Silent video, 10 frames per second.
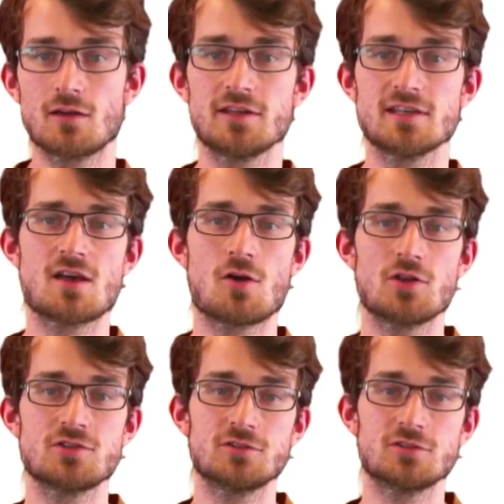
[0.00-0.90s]
on this
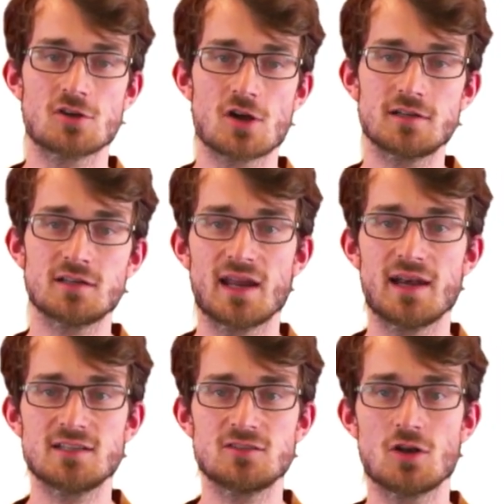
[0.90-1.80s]
horizontal cut,
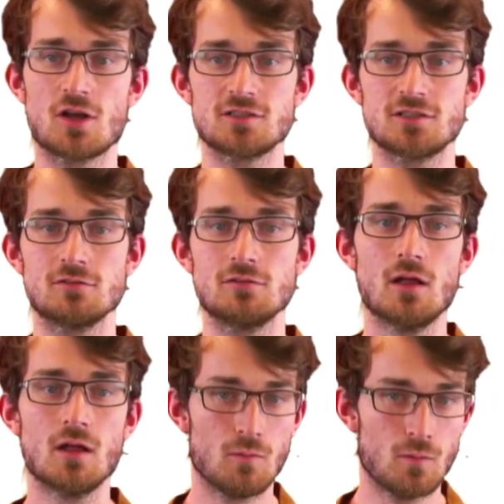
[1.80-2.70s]
and that's your logical
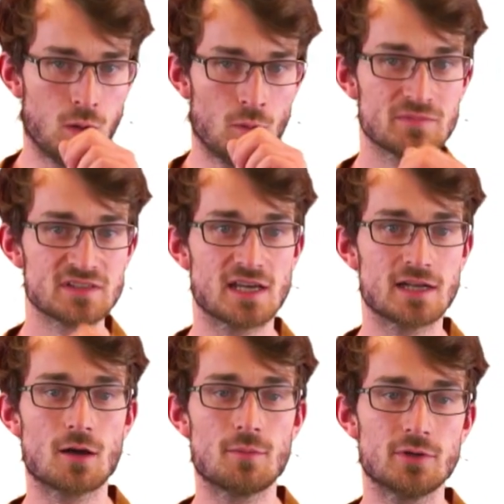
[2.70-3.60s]

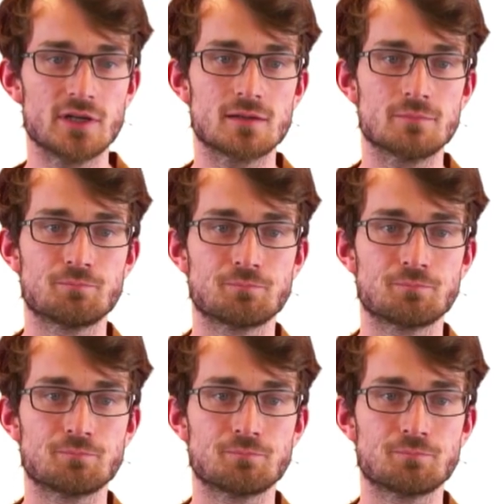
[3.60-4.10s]
set operator.